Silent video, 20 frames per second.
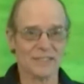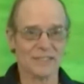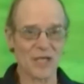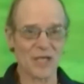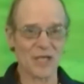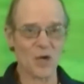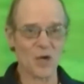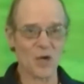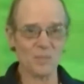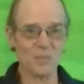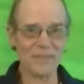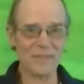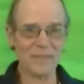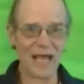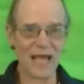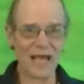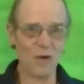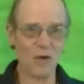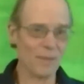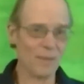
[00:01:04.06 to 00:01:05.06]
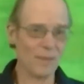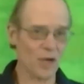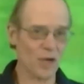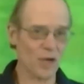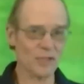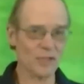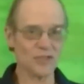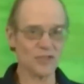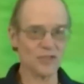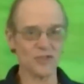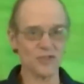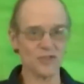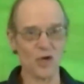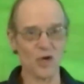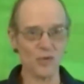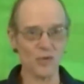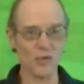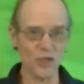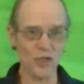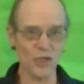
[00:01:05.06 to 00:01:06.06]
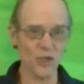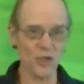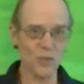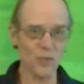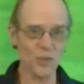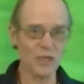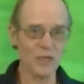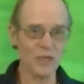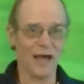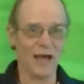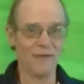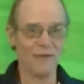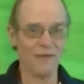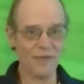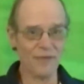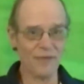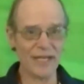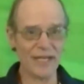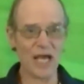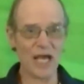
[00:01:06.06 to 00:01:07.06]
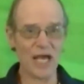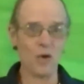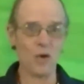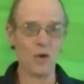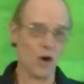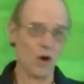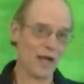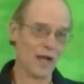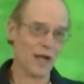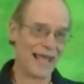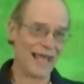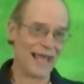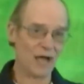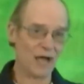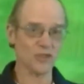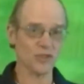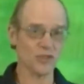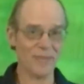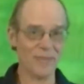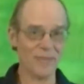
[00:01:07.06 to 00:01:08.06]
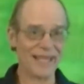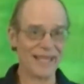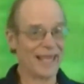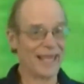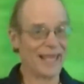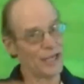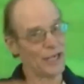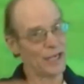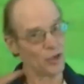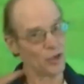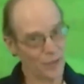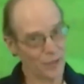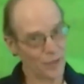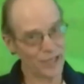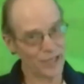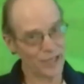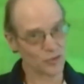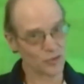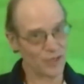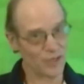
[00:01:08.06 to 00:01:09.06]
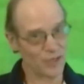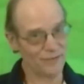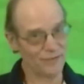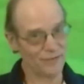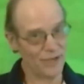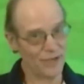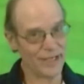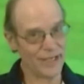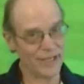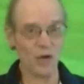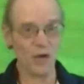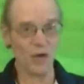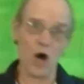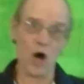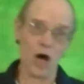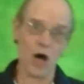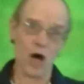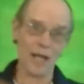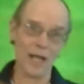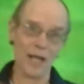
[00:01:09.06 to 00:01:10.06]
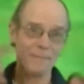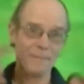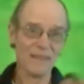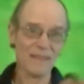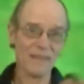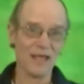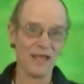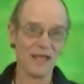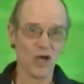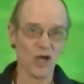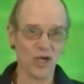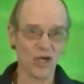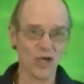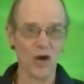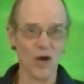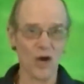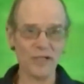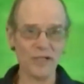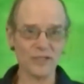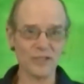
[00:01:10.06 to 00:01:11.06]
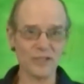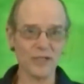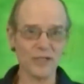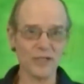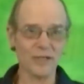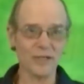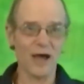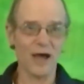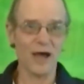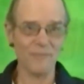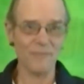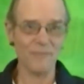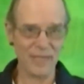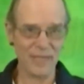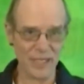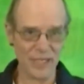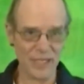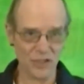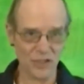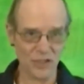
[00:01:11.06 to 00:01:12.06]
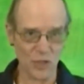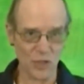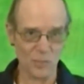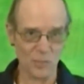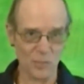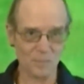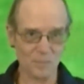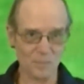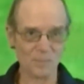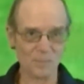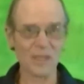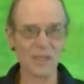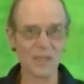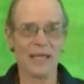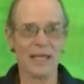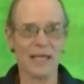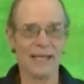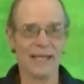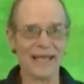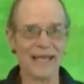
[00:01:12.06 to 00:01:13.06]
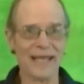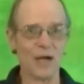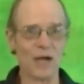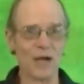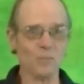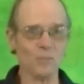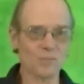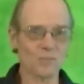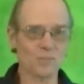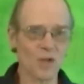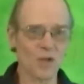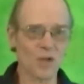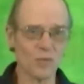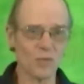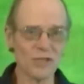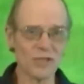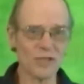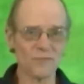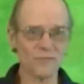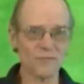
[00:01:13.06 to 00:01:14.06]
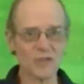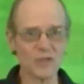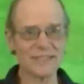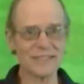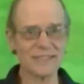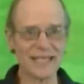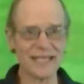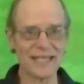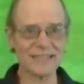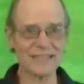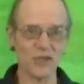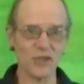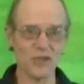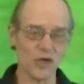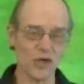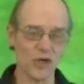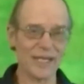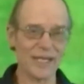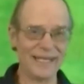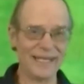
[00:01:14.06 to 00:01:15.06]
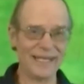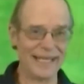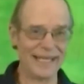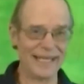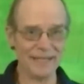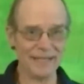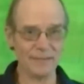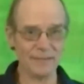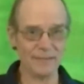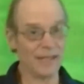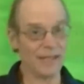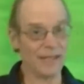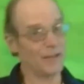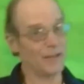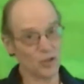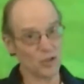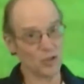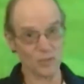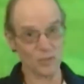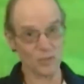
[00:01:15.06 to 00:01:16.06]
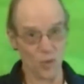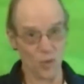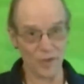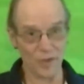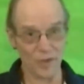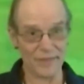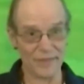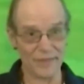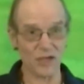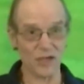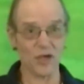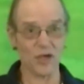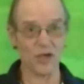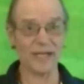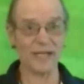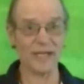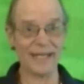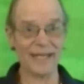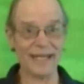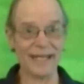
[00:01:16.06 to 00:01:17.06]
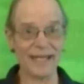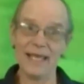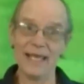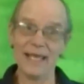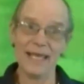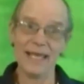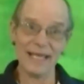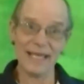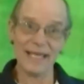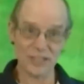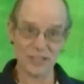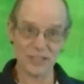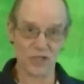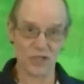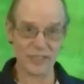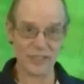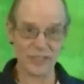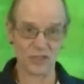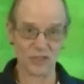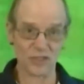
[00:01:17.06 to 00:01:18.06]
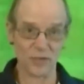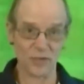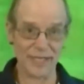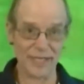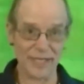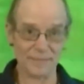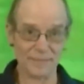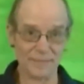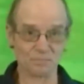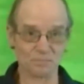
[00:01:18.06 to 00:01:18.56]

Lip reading: So now I'm going to show you a video on how to make a green screen video on courage of being you. Now, one of the first things that you're going to need, and the most important thing you're going to need, is a green screen.